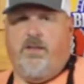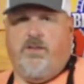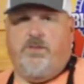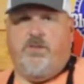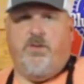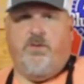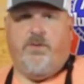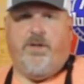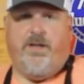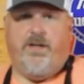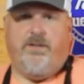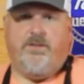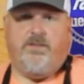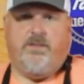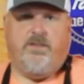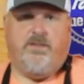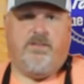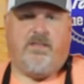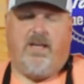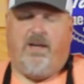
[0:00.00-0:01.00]
two
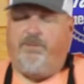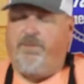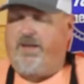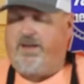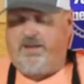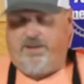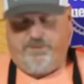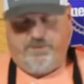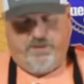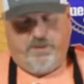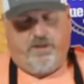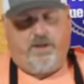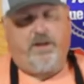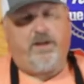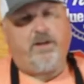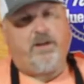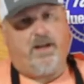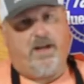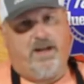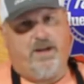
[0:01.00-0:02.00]
ounces, I mean, I'm
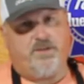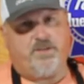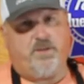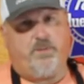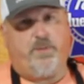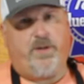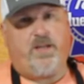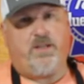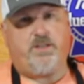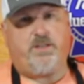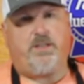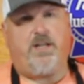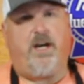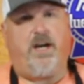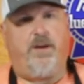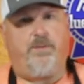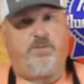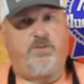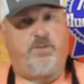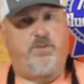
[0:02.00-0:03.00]
sorry, an ounce of peach
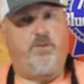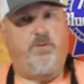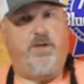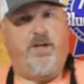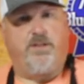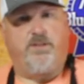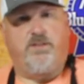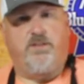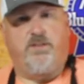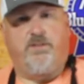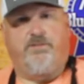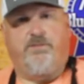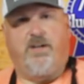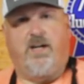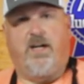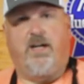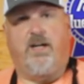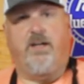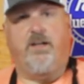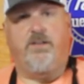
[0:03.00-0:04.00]
schnapps, two ounces of
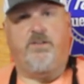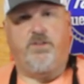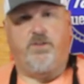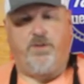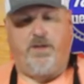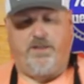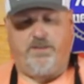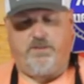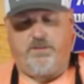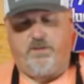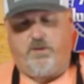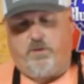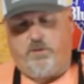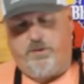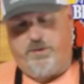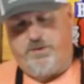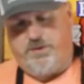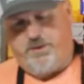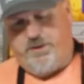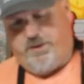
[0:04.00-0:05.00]
vodka, two ounces of
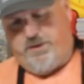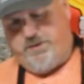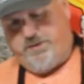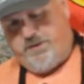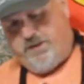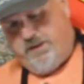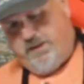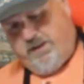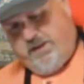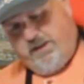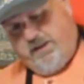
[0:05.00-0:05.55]
orange juice,